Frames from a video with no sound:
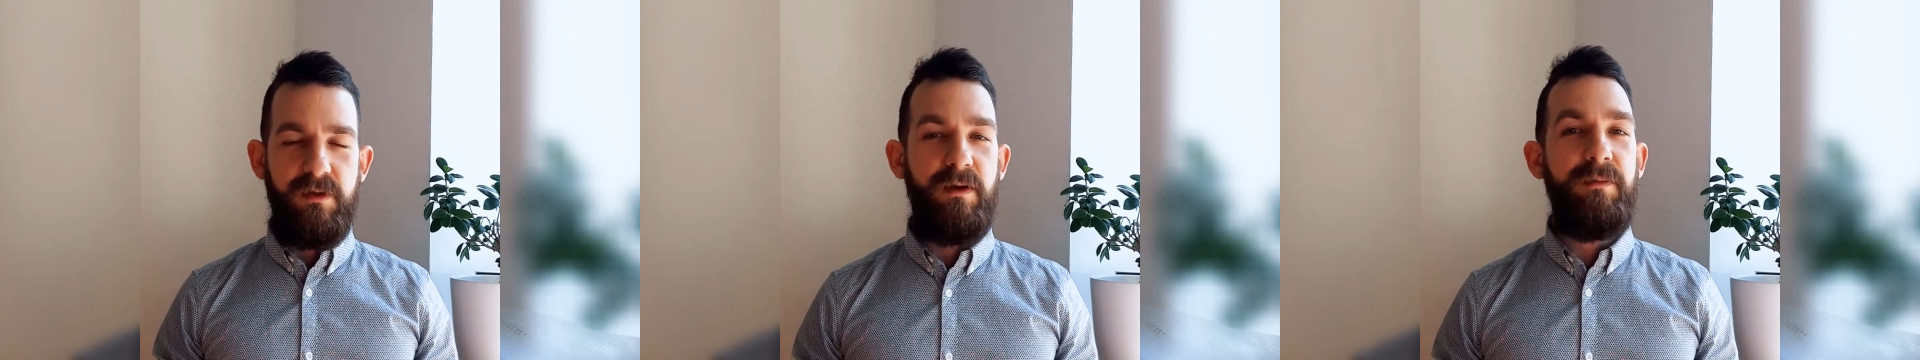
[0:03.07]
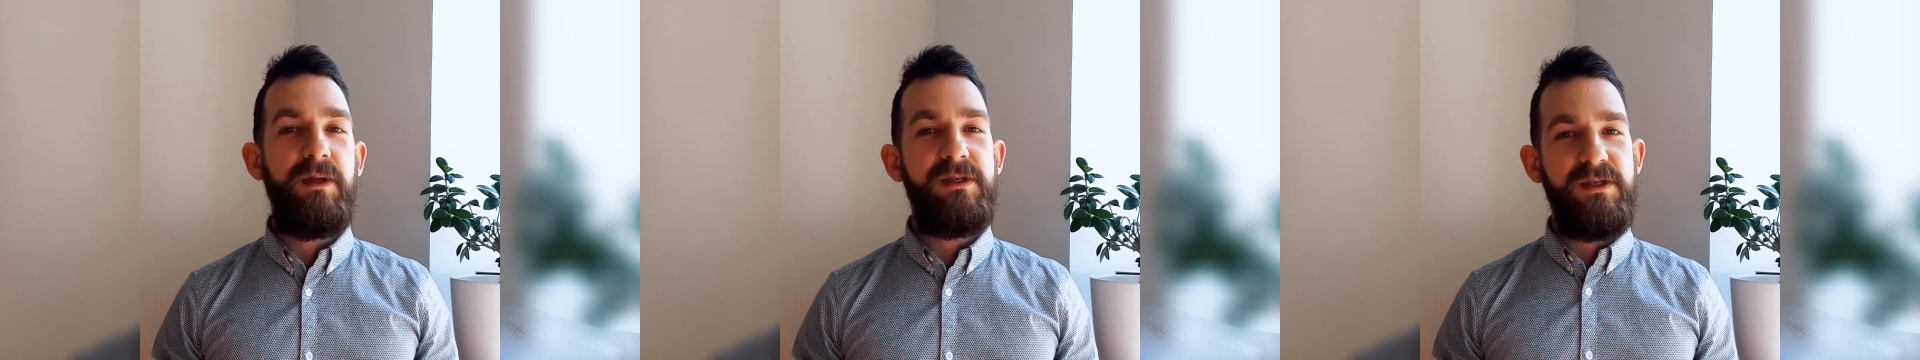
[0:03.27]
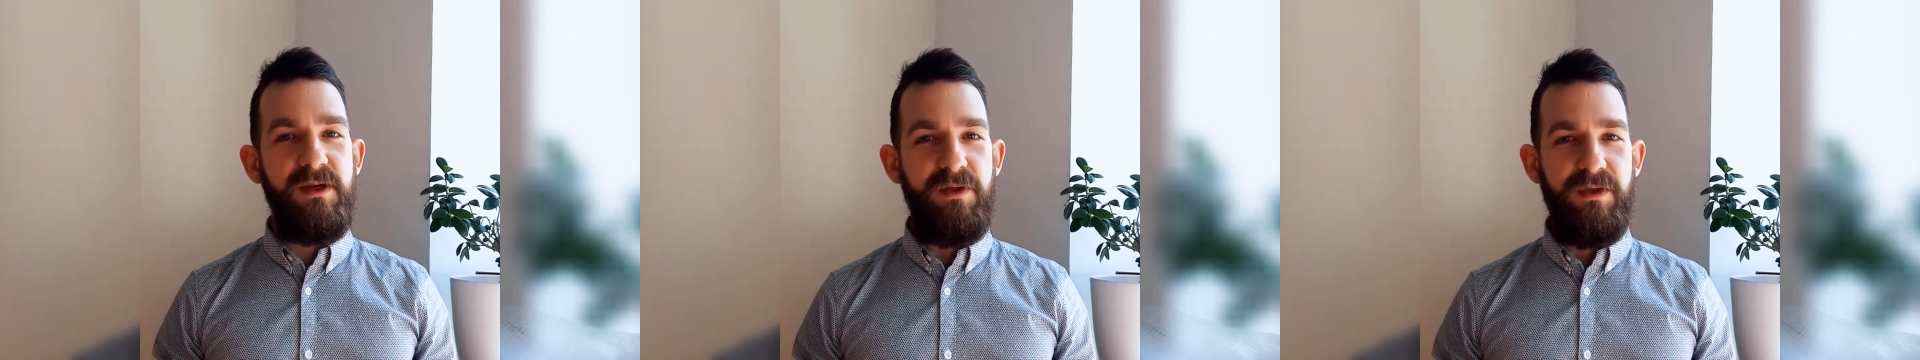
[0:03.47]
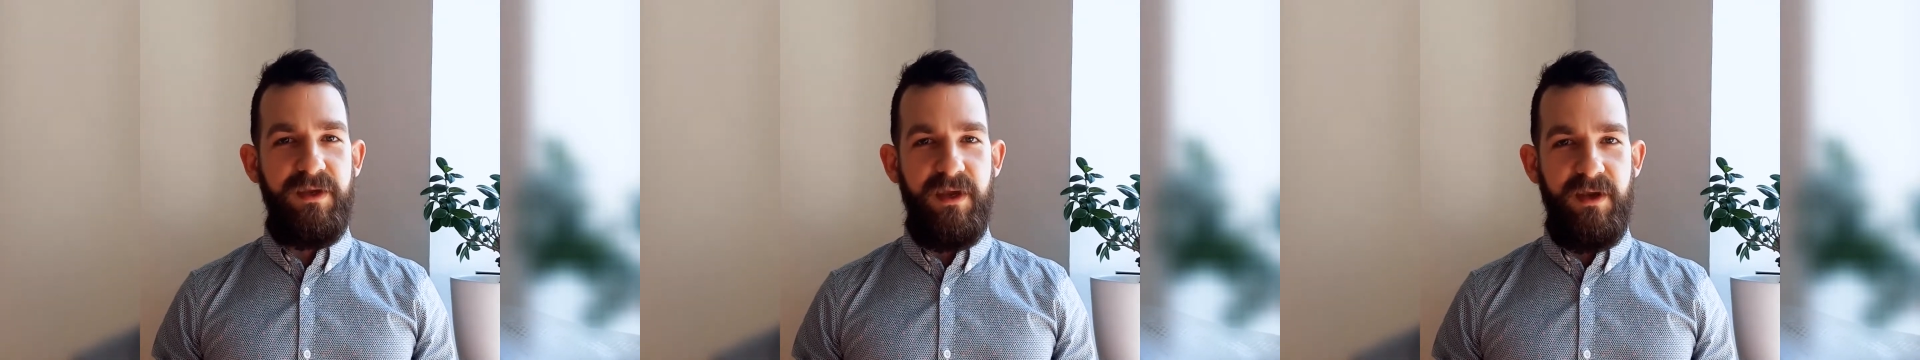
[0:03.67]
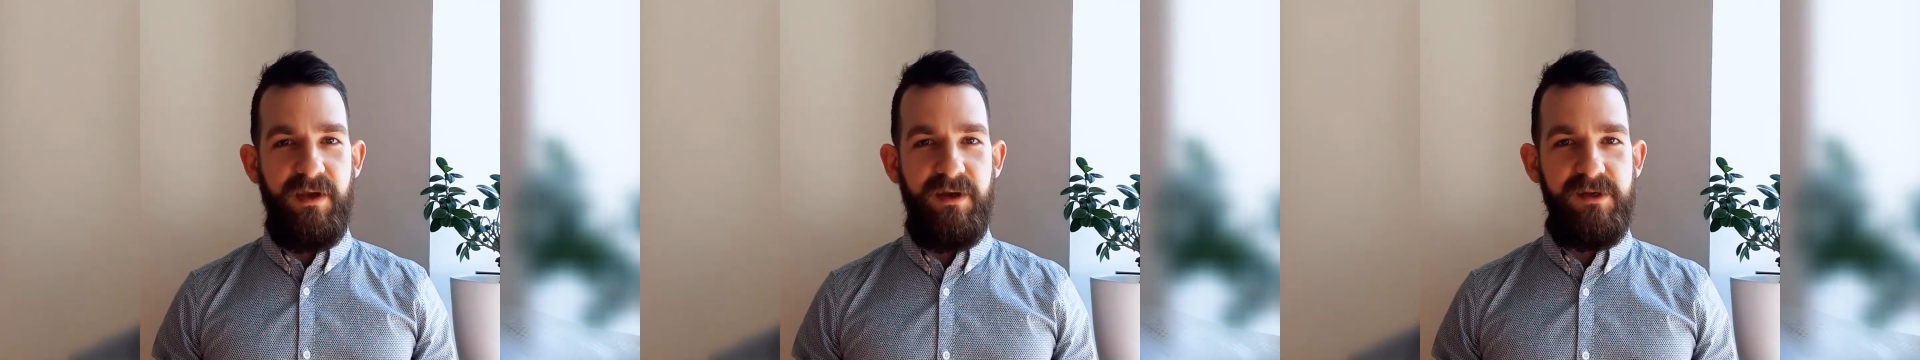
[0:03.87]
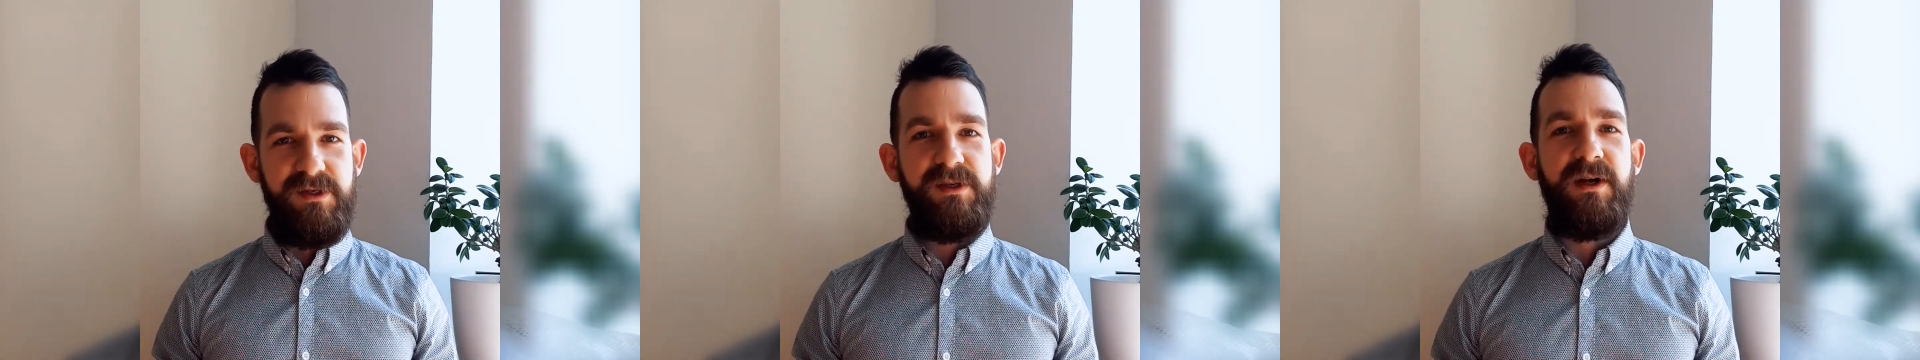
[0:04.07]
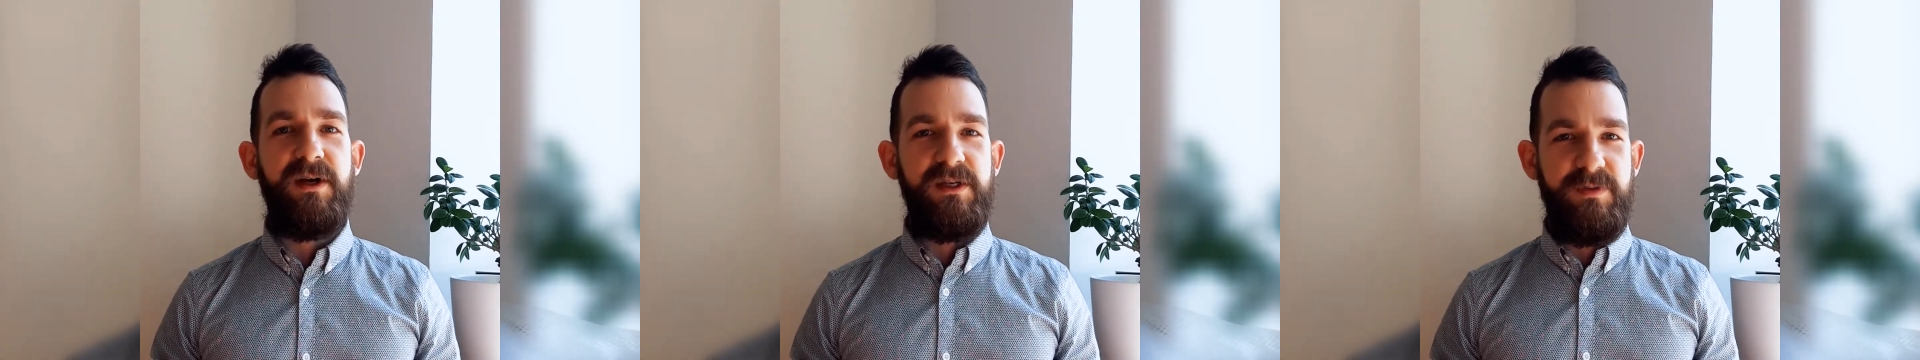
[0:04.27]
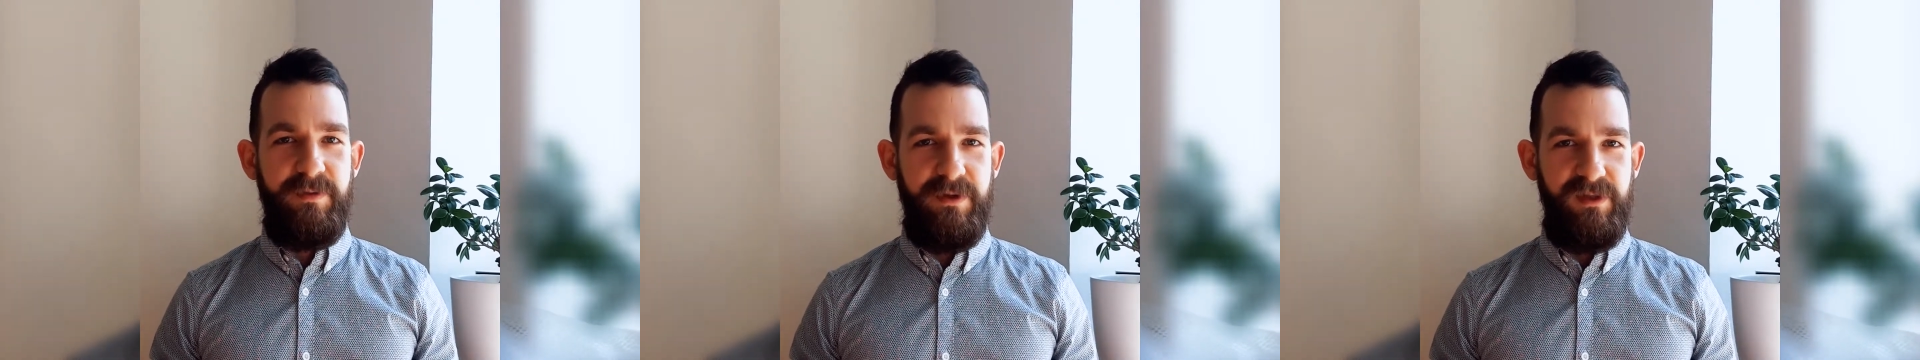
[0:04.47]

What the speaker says: Amidst all the chaos caused by